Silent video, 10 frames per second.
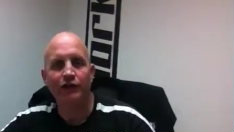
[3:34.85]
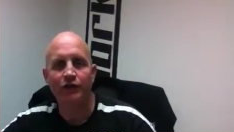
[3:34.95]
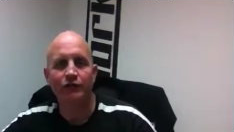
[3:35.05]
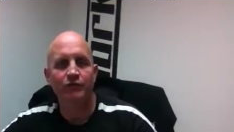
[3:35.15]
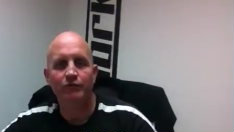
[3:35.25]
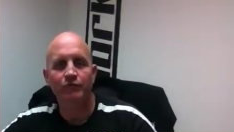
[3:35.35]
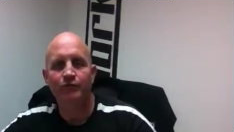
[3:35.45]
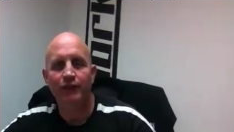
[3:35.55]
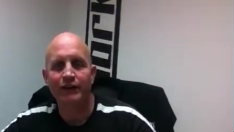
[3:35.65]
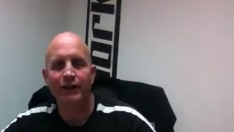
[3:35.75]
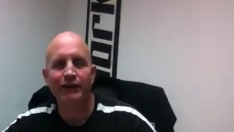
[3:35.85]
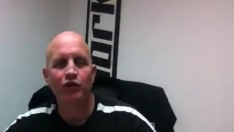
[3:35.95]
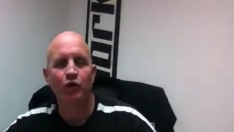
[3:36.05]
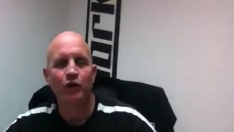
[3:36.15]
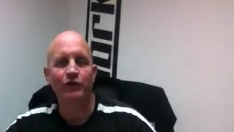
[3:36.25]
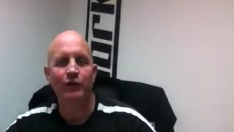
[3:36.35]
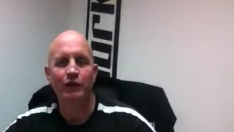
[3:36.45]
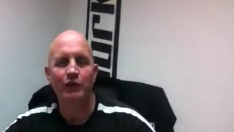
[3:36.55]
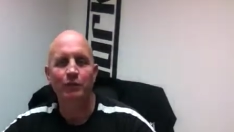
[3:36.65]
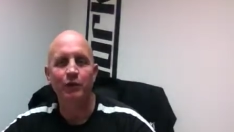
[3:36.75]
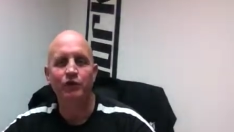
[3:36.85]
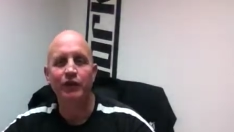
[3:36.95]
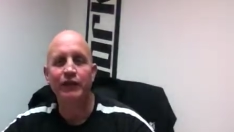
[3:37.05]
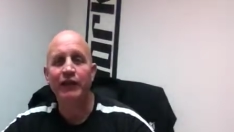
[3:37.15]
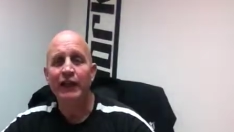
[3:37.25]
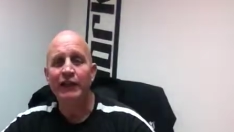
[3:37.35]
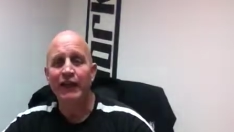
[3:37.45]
Just fantastic question. I really appreciate it.